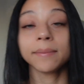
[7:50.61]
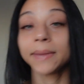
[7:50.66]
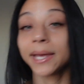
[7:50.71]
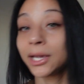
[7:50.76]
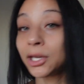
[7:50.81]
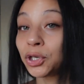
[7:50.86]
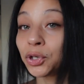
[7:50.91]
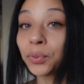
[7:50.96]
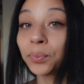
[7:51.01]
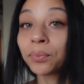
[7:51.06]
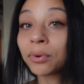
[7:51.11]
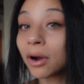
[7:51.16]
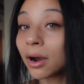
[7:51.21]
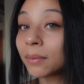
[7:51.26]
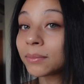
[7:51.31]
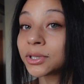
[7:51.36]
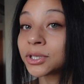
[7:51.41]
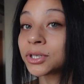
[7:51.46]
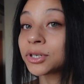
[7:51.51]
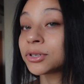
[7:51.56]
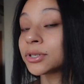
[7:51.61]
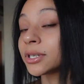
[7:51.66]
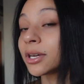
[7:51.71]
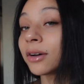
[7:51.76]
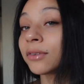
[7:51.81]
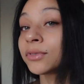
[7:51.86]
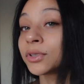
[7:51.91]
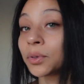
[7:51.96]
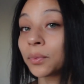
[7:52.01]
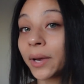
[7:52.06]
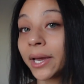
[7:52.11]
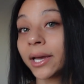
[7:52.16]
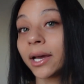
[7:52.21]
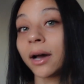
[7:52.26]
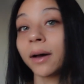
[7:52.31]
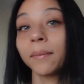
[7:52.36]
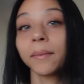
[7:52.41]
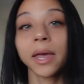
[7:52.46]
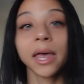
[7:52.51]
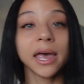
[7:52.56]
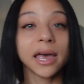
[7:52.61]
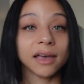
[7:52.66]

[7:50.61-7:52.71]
that you promised yourself to wake up.